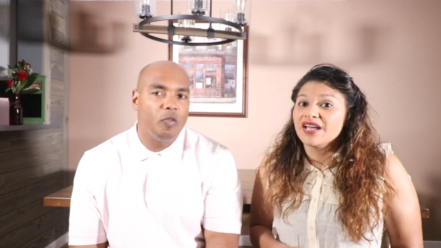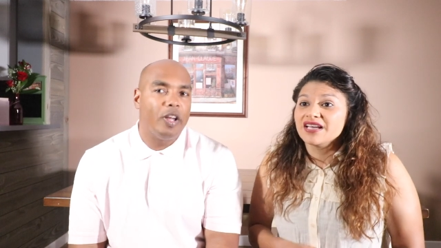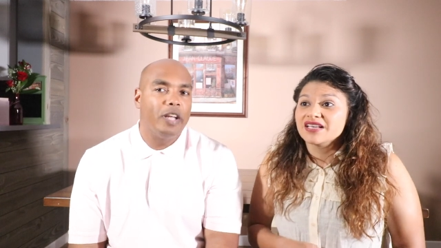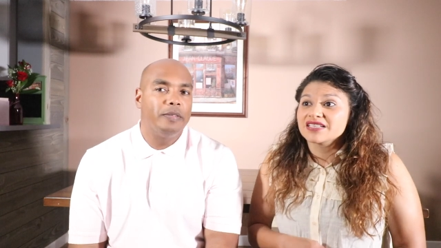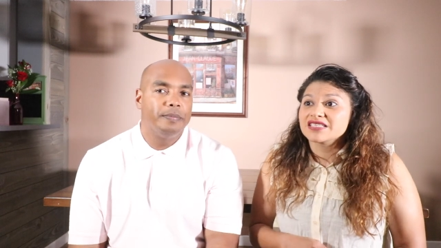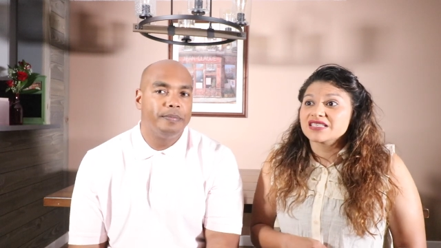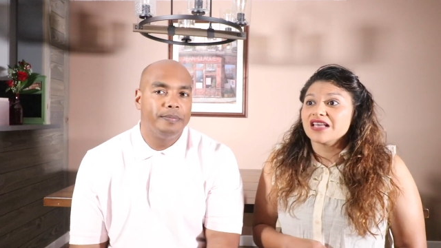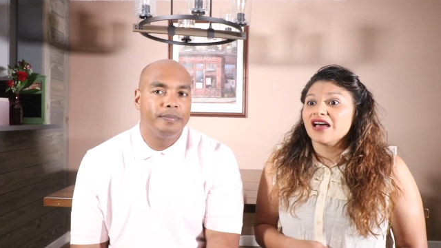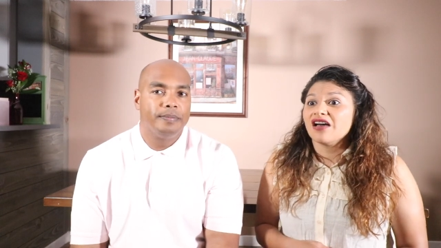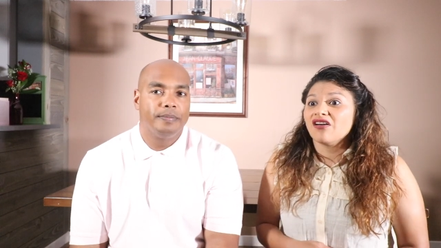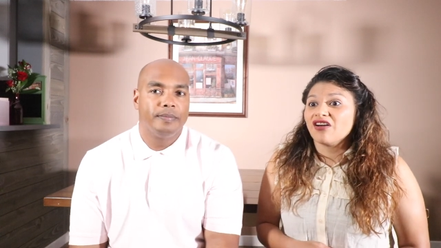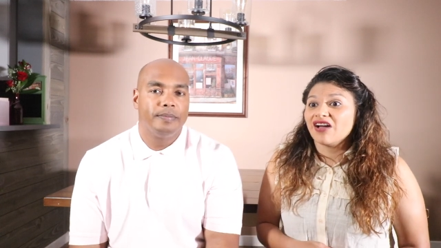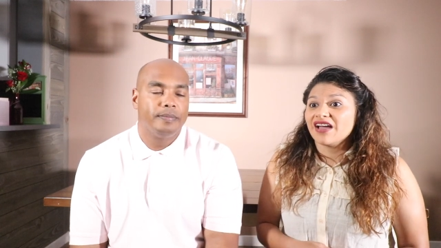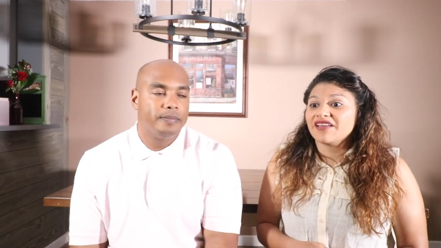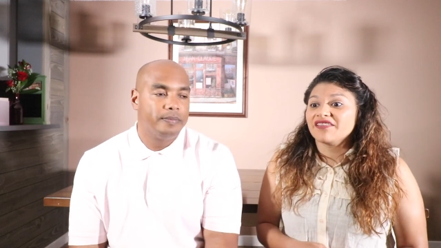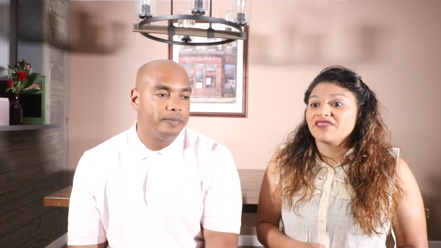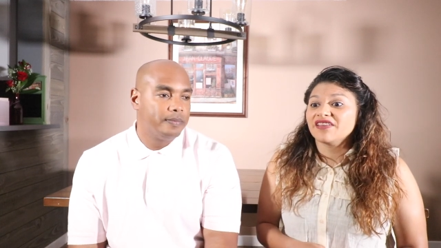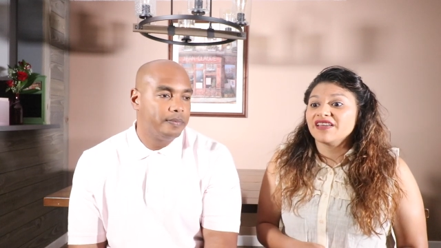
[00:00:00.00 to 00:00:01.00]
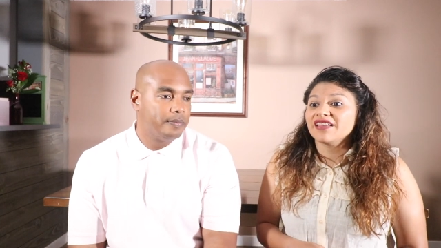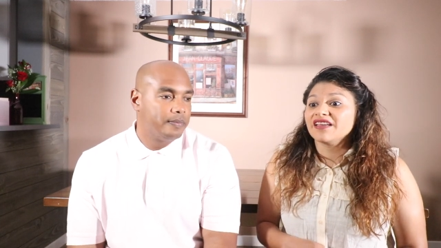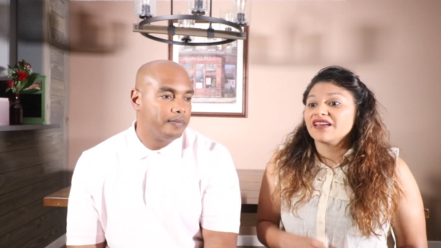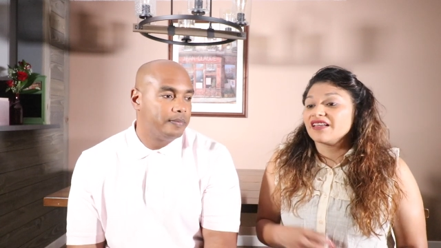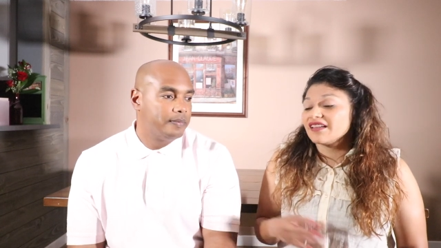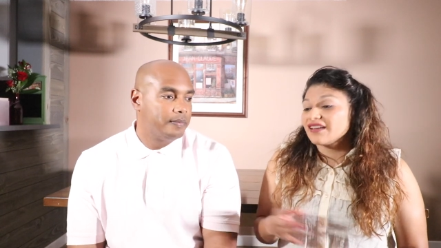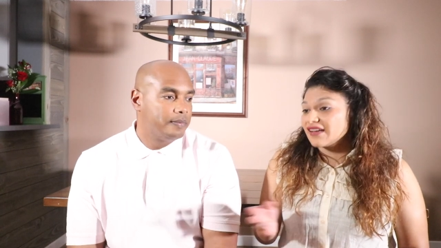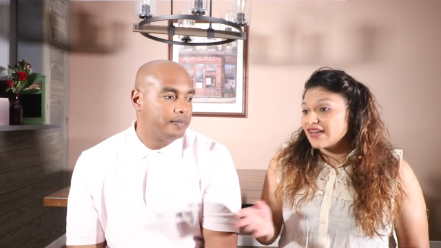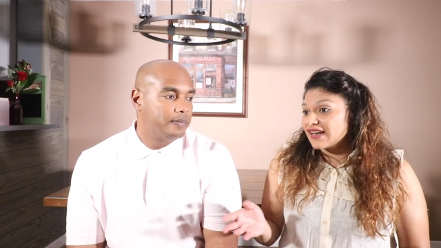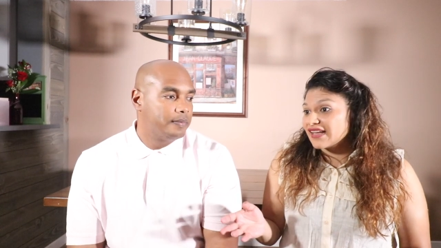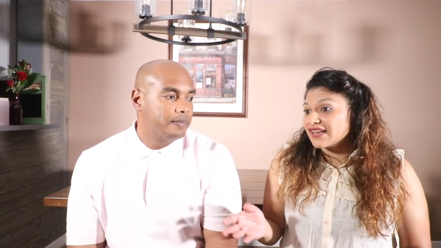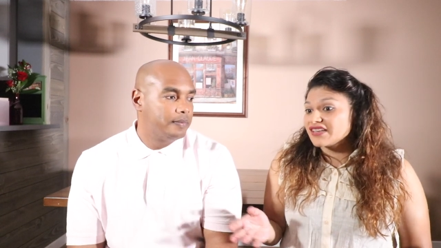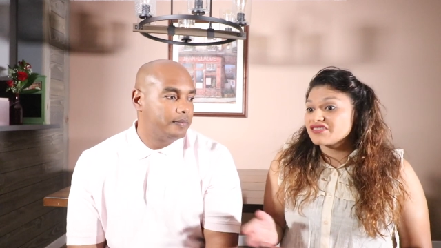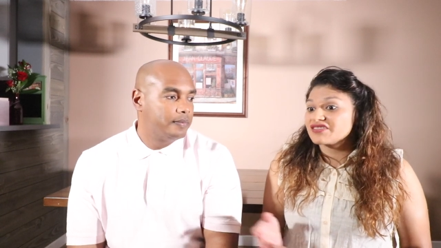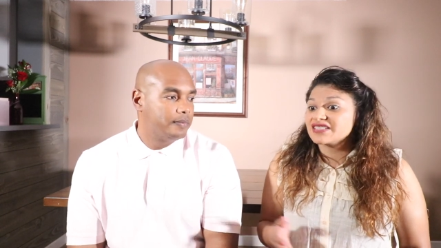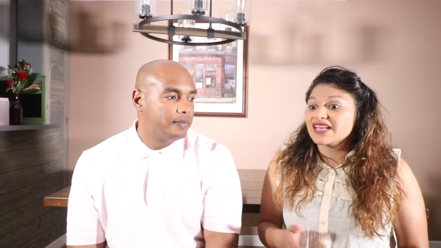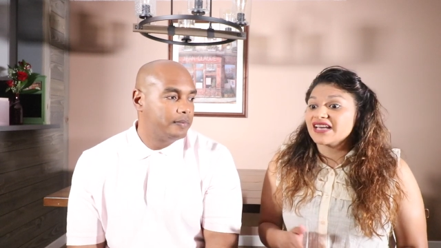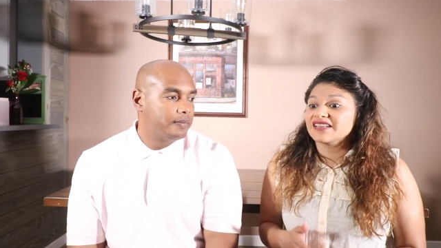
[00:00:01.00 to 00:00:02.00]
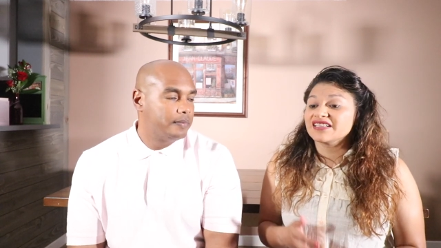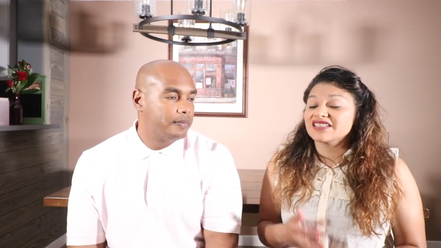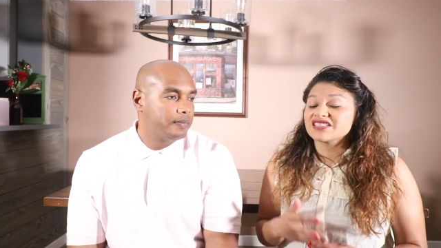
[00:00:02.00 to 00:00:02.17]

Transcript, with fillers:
Speaker 1: Right. So I think, uh, like you said,